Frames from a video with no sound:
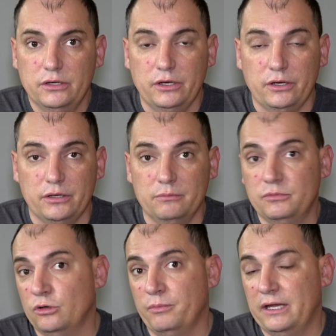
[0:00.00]

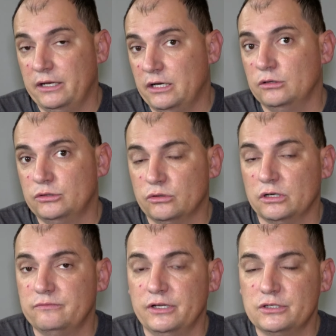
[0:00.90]
nomadic outdoor
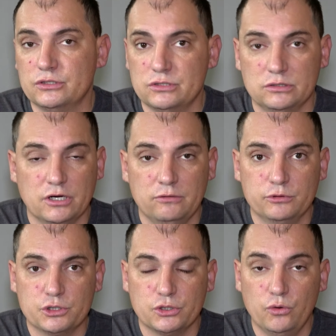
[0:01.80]
adventures and travel
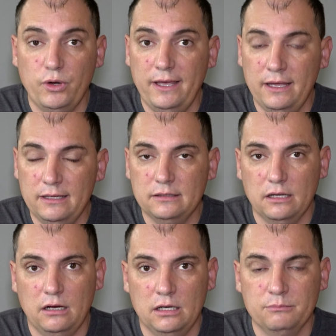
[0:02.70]
show, and
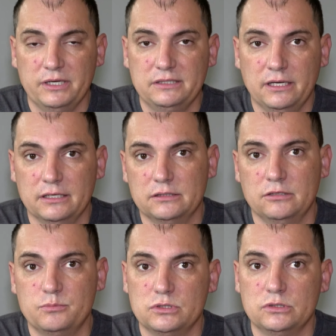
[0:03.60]
on my tech
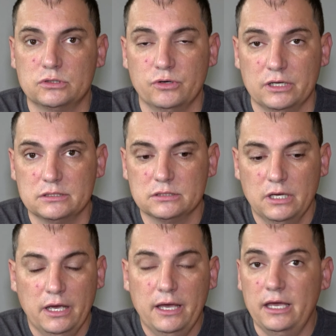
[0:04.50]
tips and tricks.
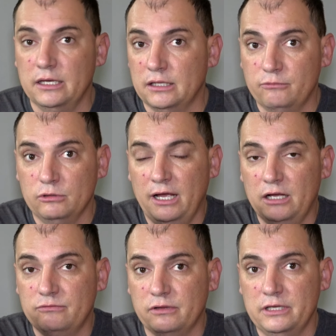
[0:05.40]
And I will
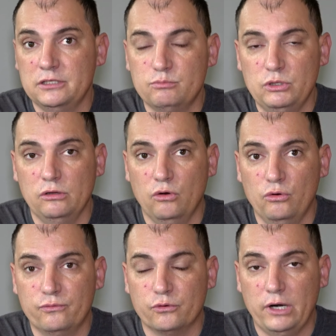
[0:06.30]
have links below
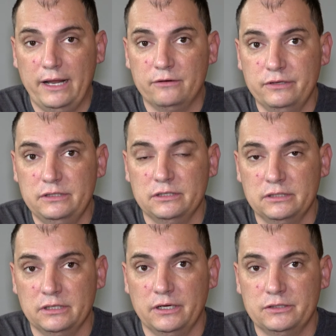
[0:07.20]
for everything
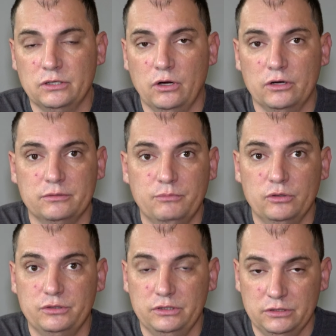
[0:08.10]
that I talk
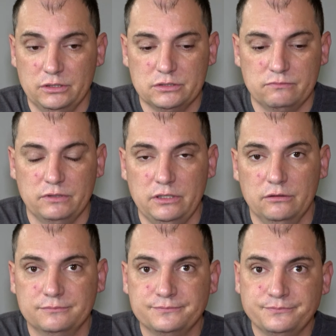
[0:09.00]
about in this video,